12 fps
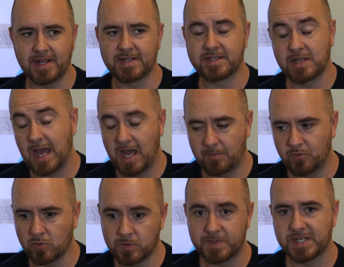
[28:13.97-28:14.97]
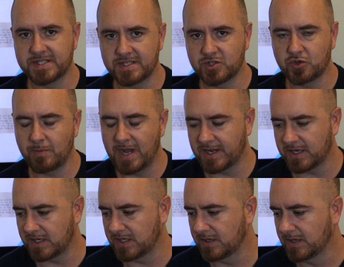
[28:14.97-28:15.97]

That's abnormal because it's traumatic